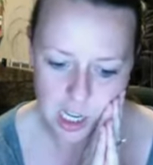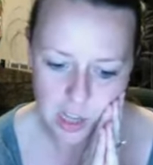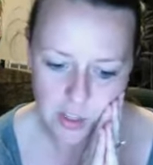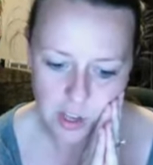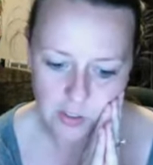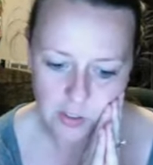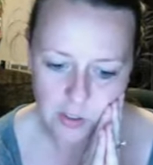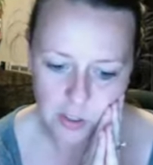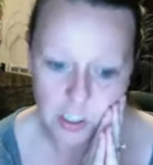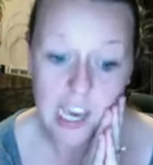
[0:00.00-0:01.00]
the oven?
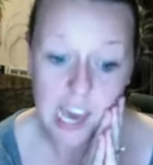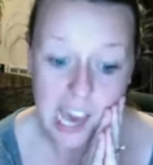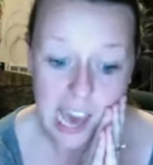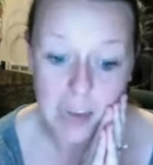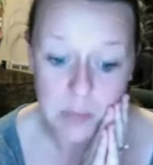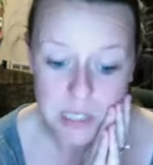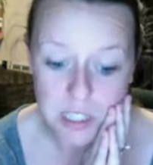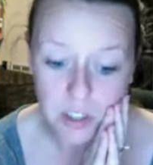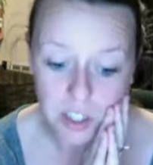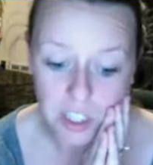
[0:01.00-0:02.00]
Yeah,
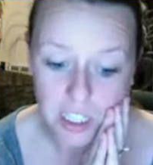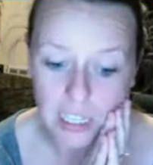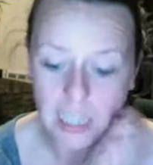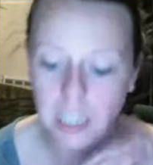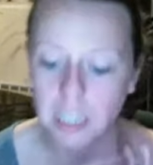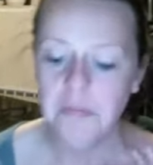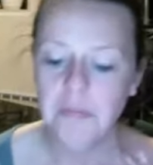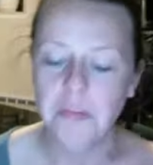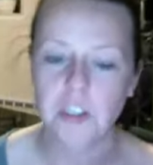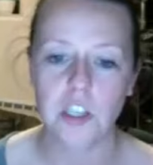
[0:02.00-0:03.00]
absolutely.
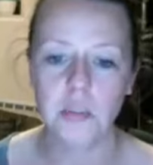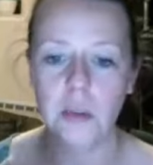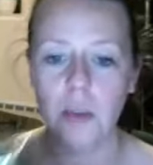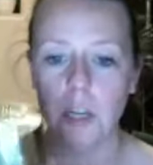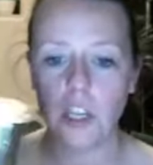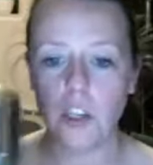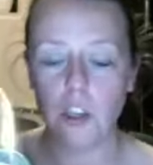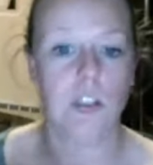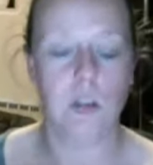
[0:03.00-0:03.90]
So you might want to use,